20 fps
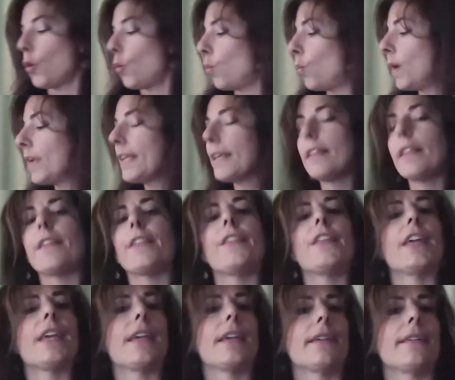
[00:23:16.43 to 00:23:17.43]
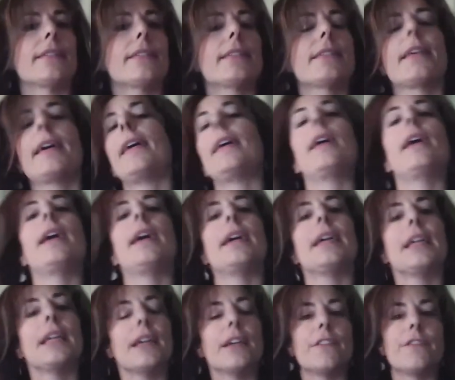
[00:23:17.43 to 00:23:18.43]
One of the things that
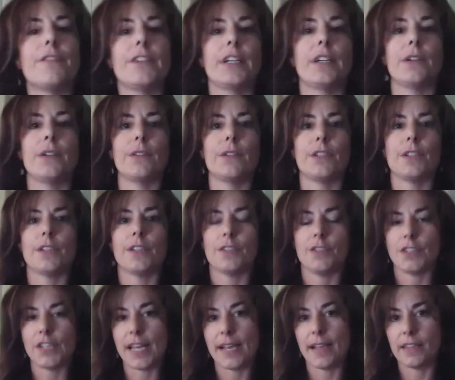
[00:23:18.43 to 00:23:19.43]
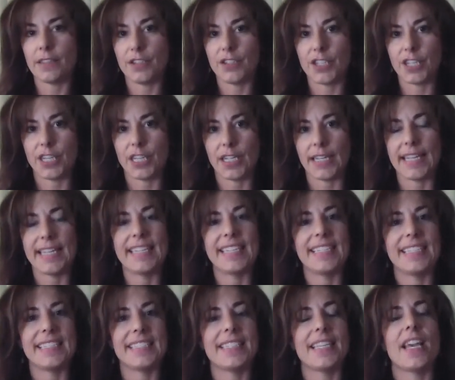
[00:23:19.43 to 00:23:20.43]
I have found challenging
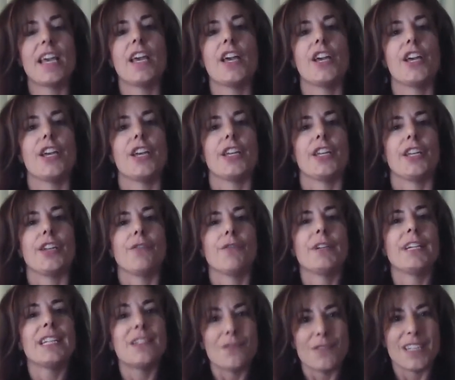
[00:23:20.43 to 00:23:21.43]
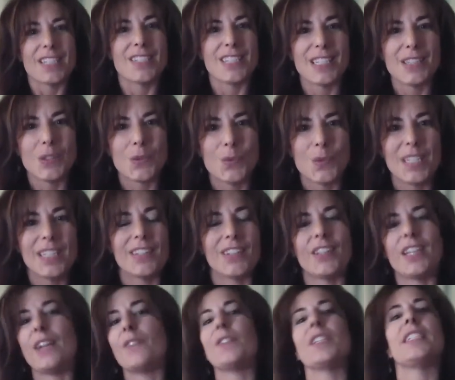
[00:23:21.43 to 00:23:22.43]
is reinventing the wheel
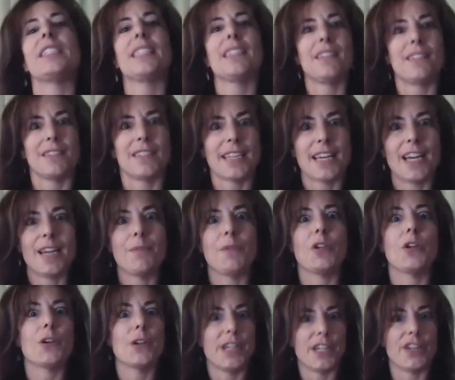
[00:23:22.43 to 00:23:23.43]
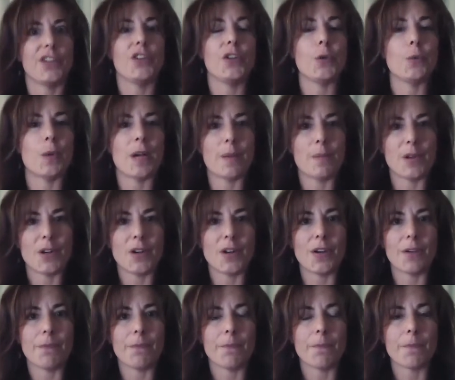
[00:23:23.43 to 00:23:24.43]
every single time you create a new
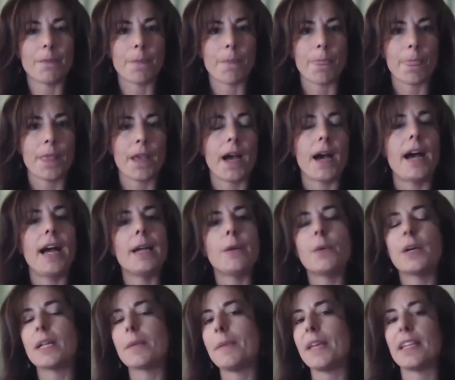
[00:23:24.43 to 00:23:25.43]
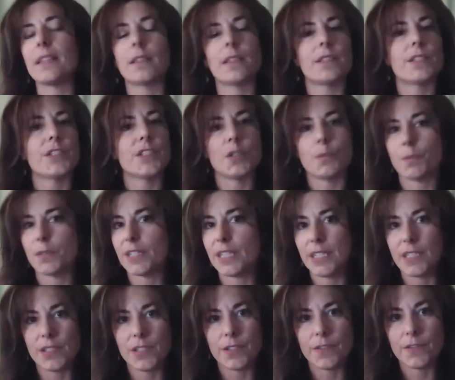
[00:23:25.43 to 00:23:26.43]
webinar. I want to make this super
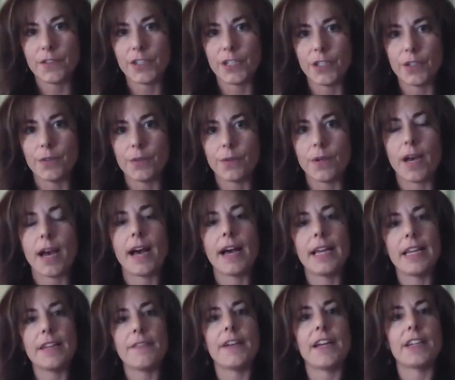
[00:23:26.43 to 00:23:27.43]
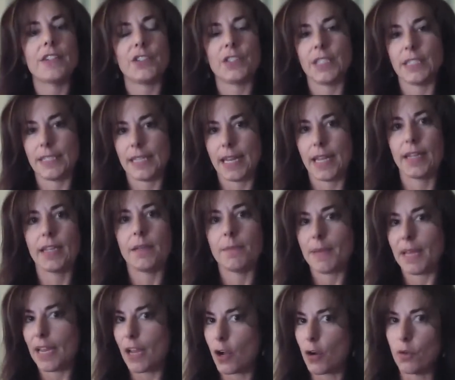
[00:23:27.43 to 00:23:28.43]
easy for you. I have actually taken
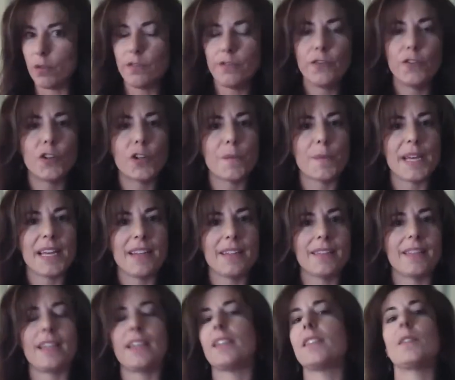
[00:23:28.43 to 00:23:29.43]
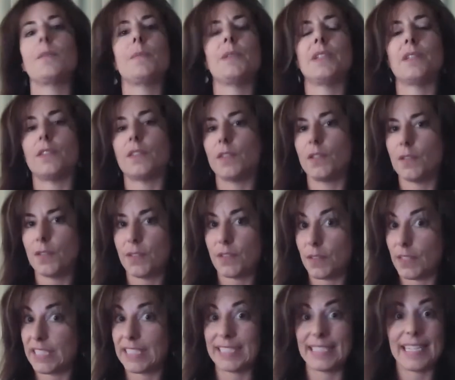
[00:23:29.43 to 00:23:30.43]
my own format that has been
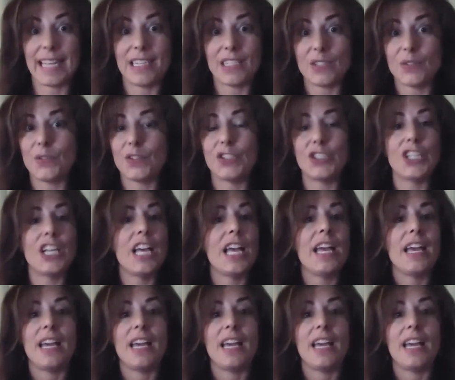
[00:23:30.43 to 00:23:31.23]
successful